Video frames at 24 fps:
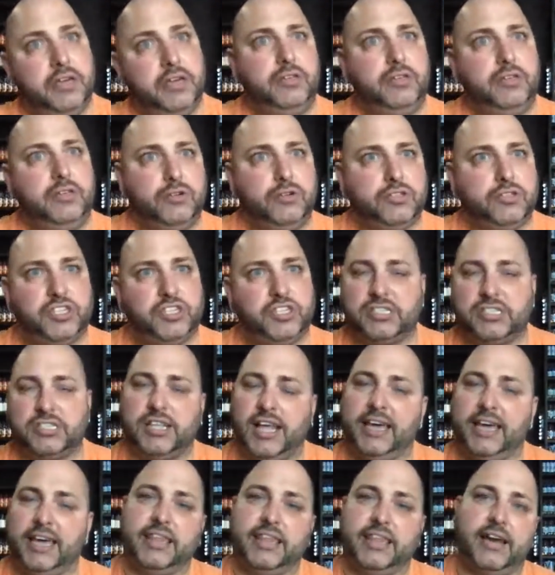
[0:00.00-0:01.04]
you're just
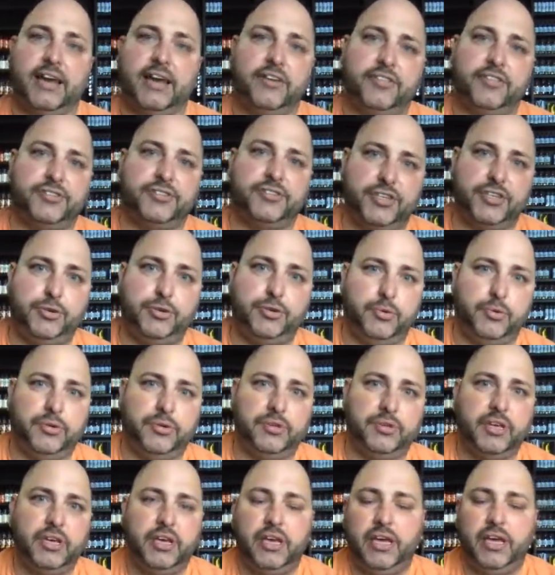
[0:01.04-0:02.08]
like that other dude,
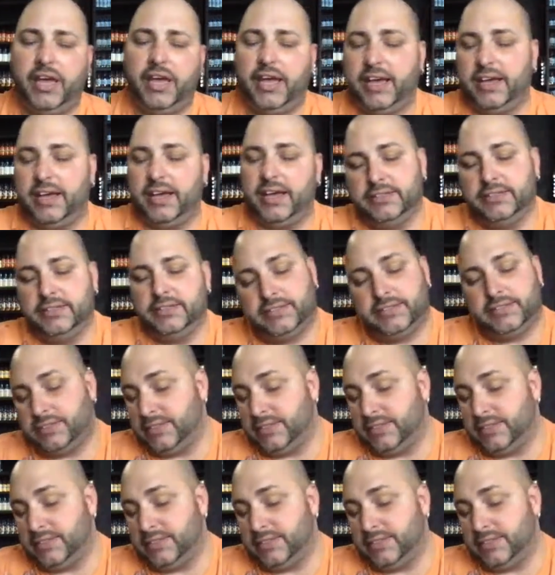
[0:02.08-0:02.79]
and